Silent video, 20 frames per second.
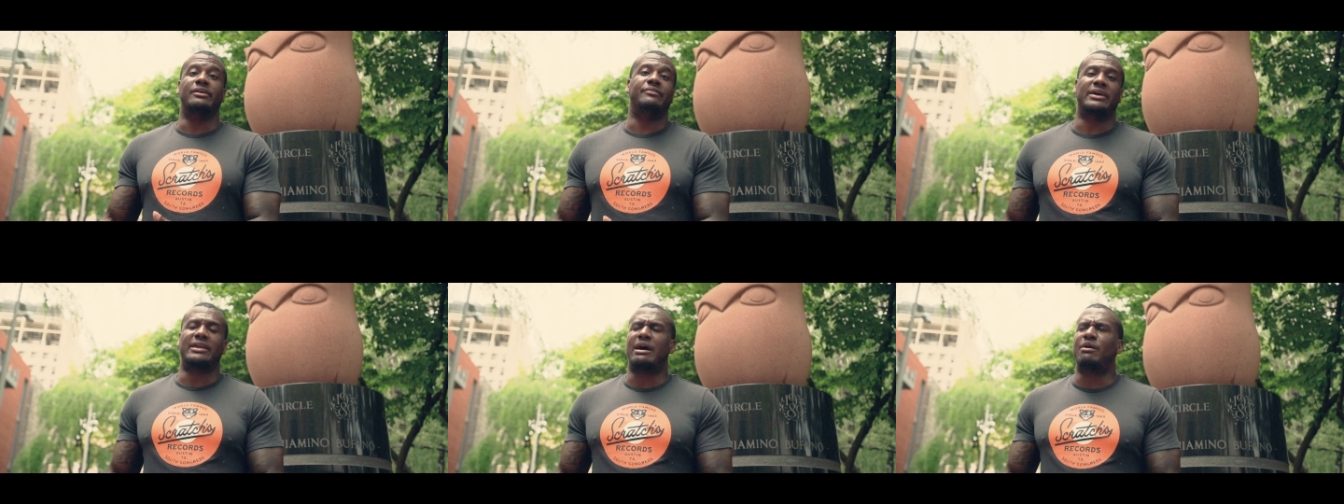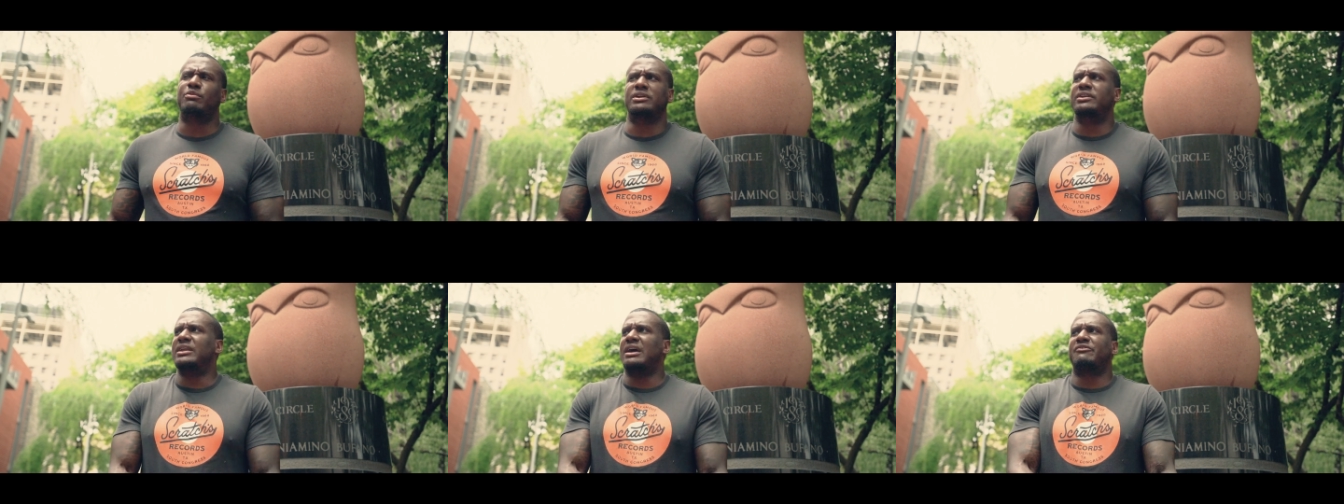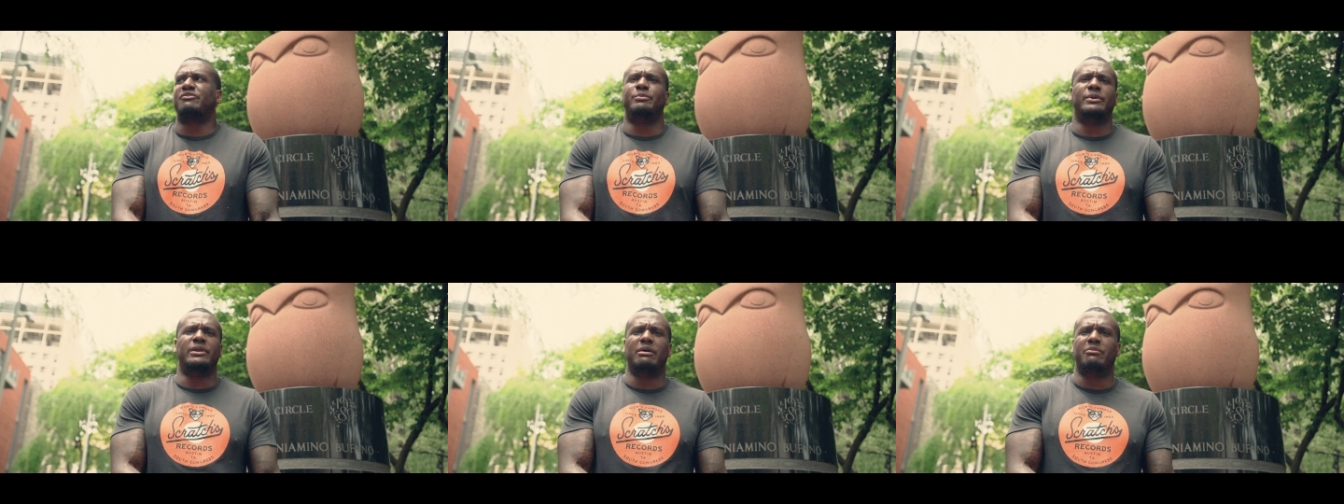of that. I would have
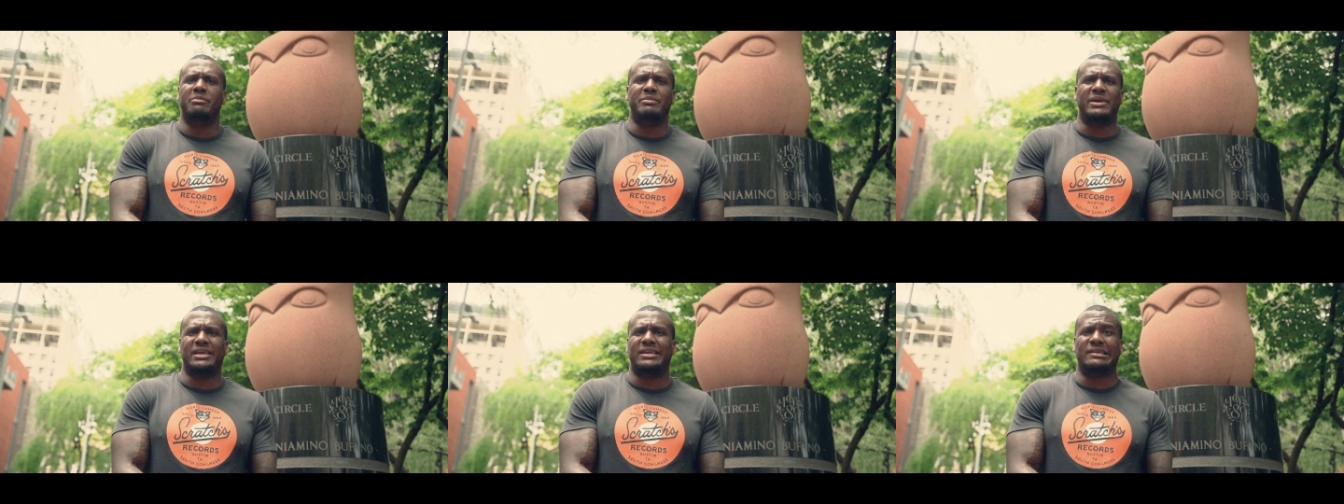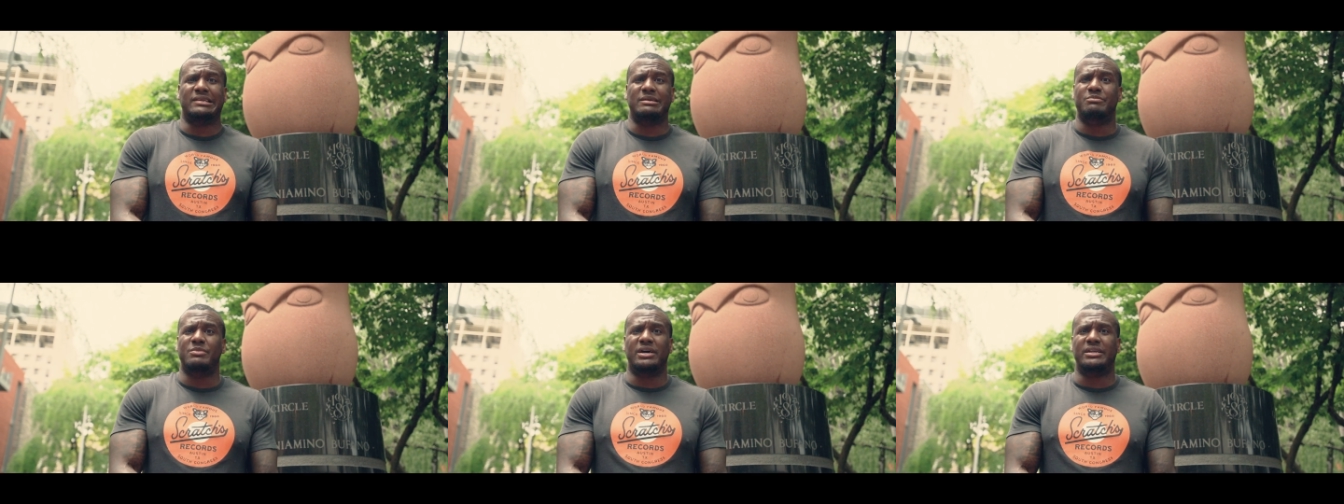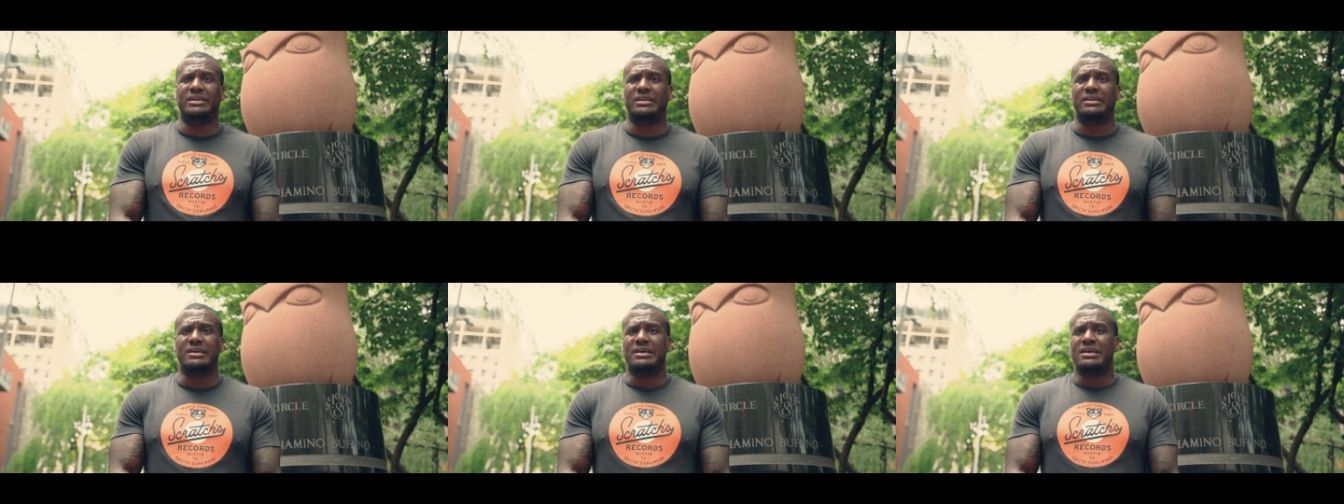never been able to make any
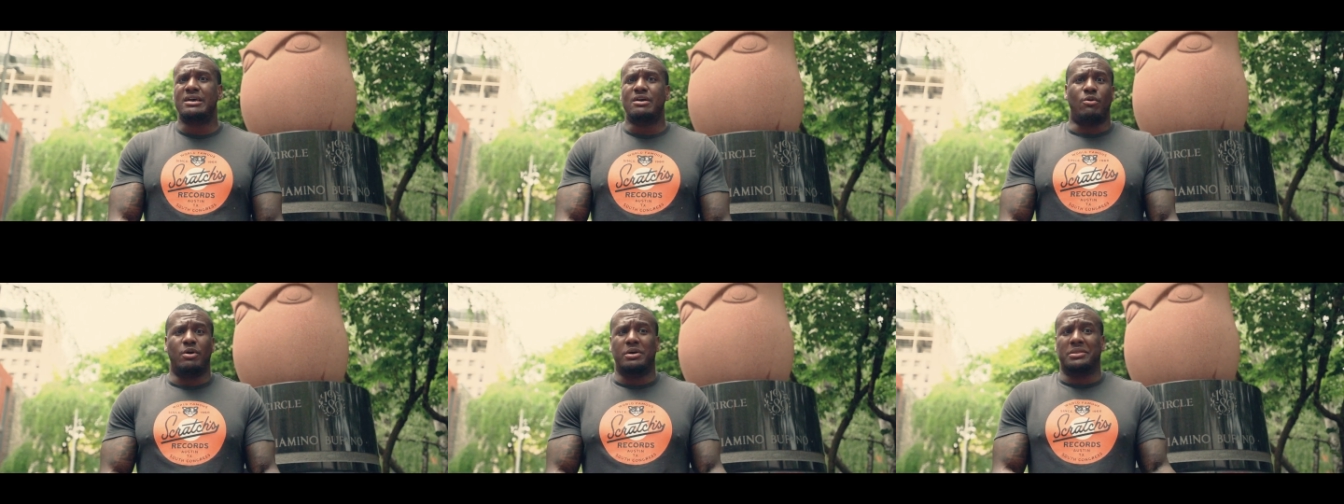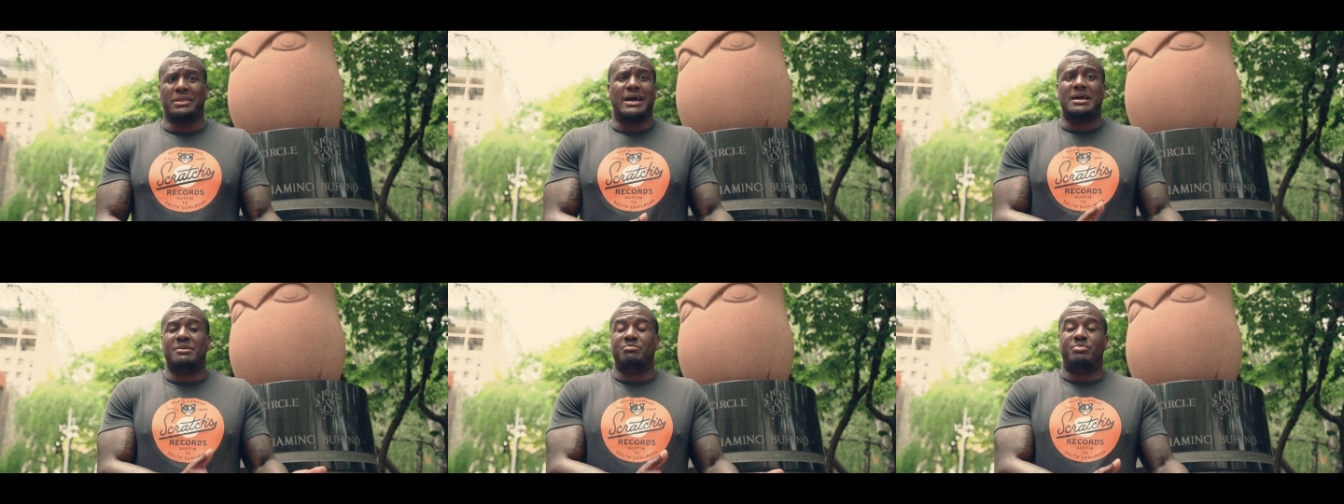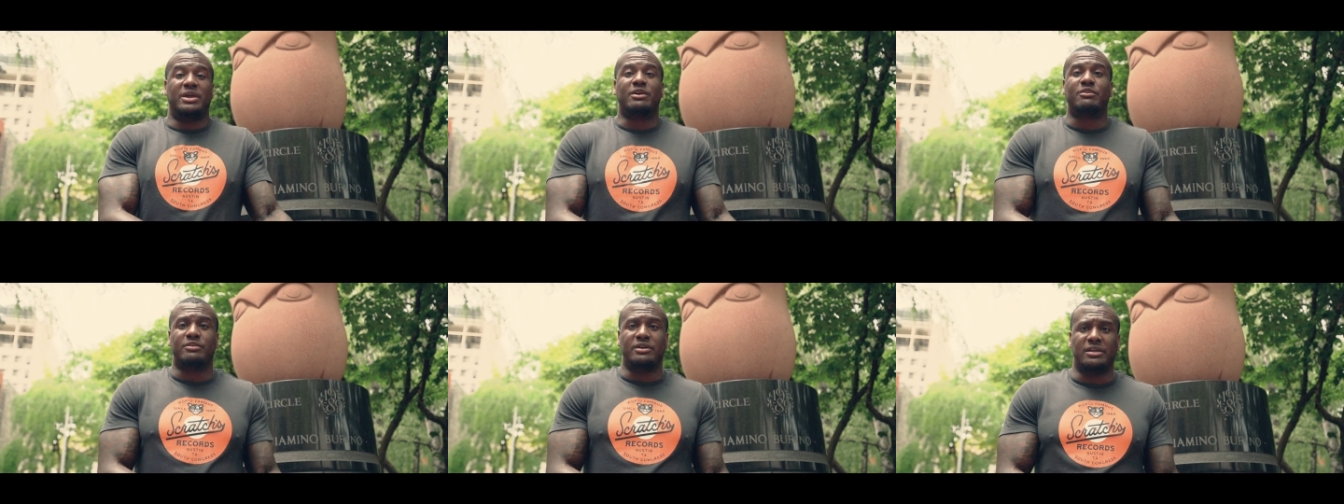money online,
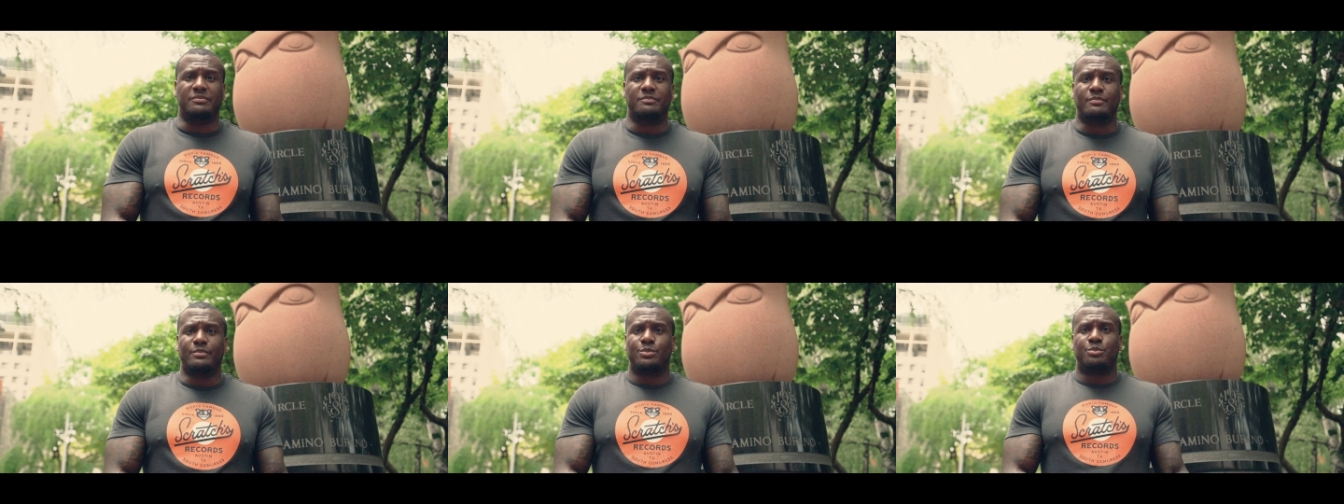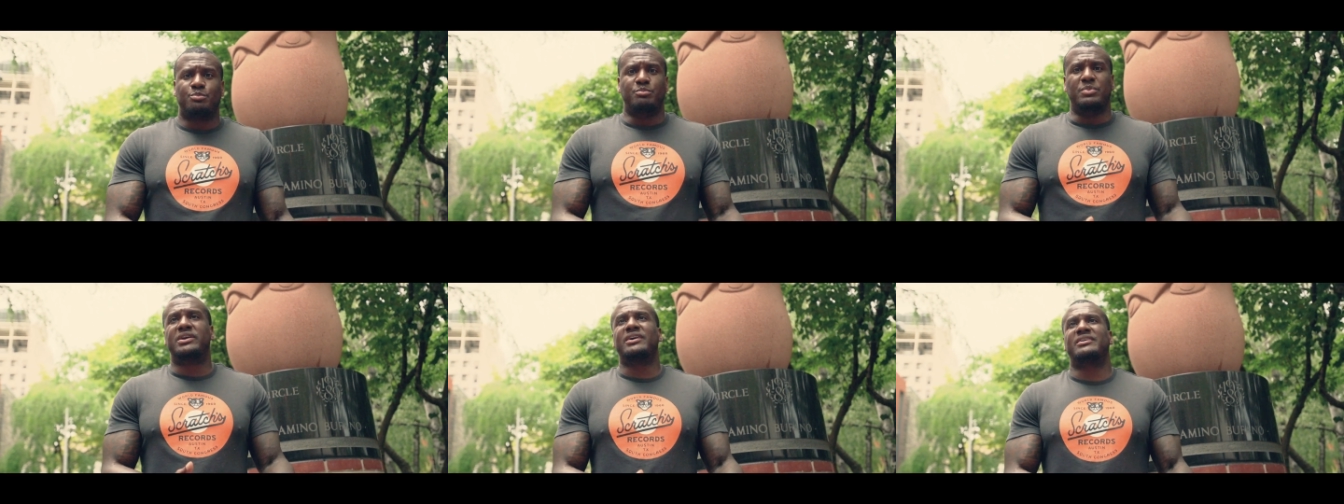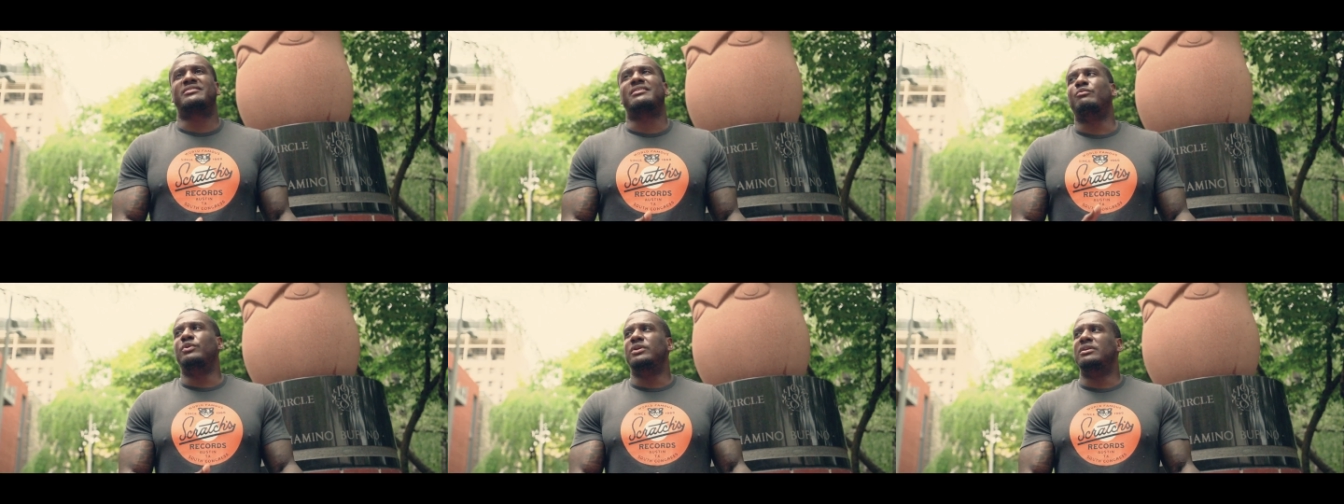period,
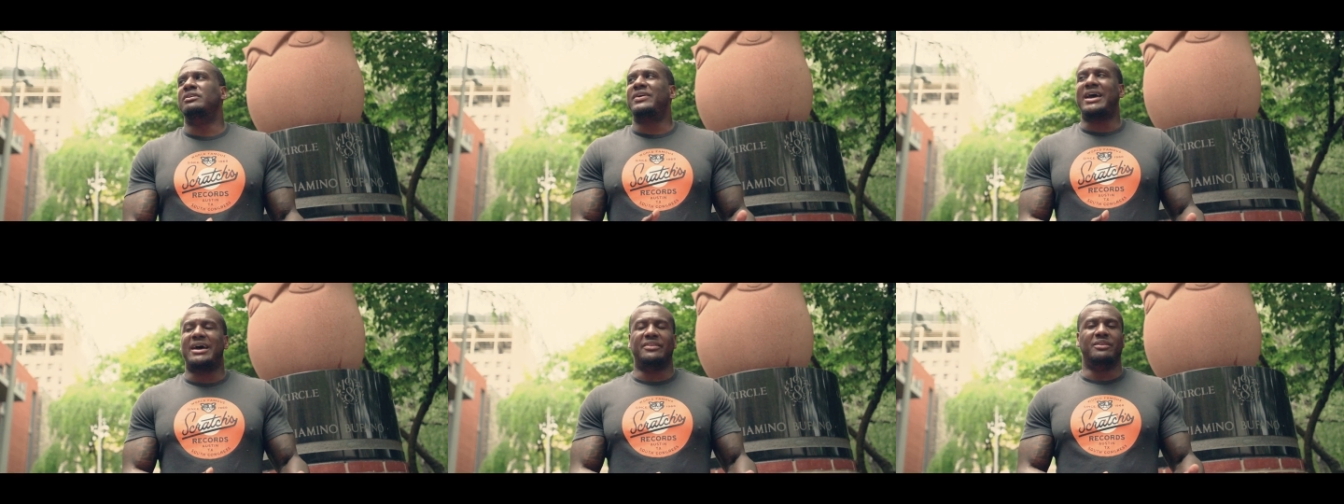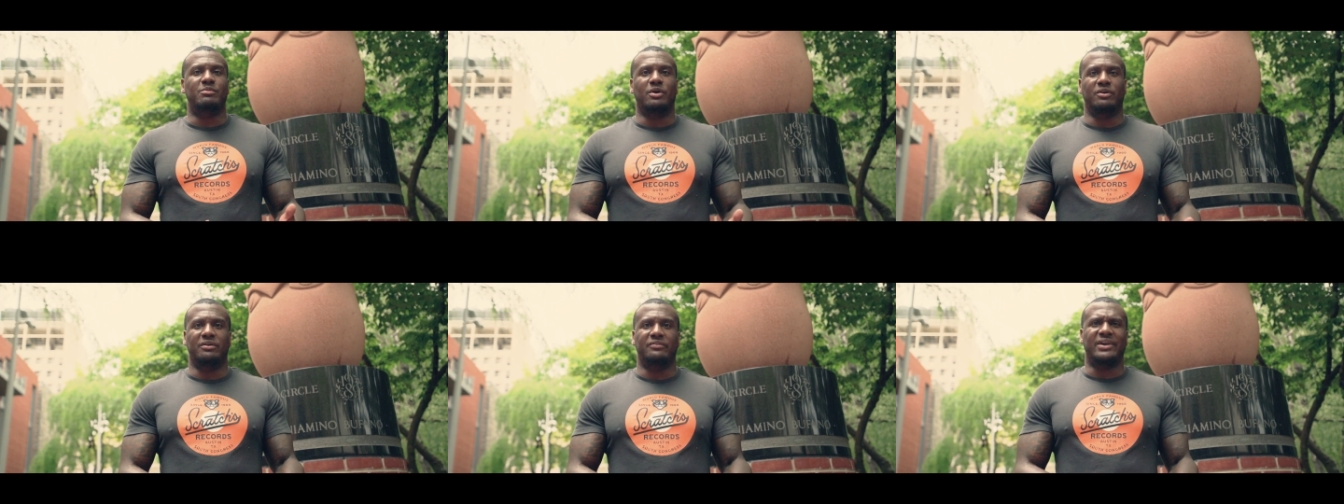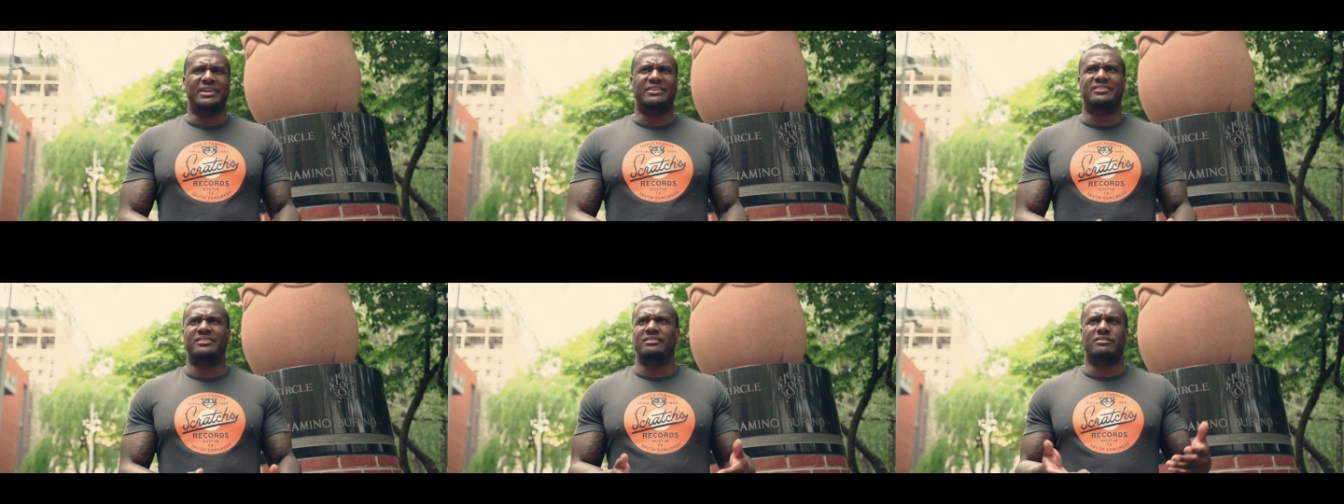because I wouldn't have had the
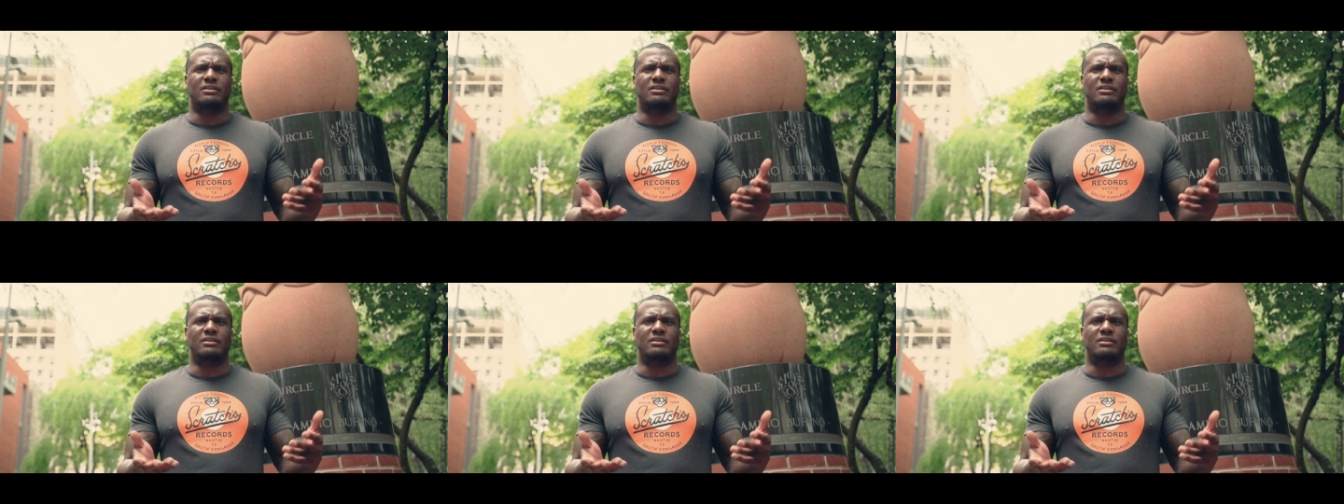motivation.